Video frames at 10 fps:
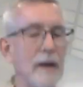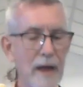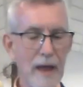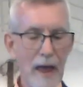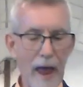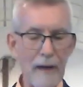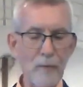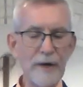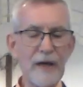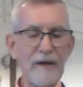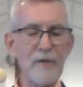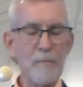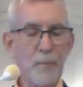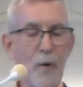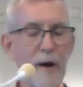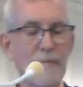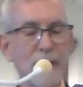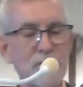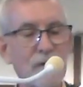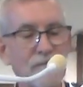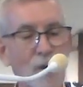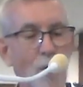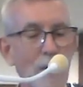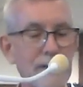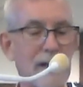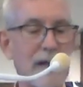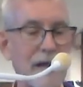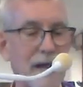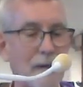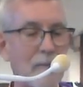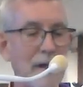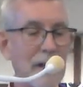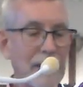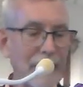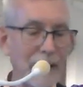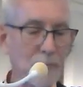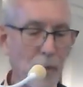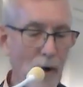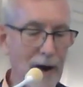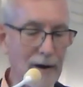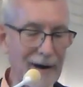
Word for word: Amen. And we have the privilege of going to Him in prayer.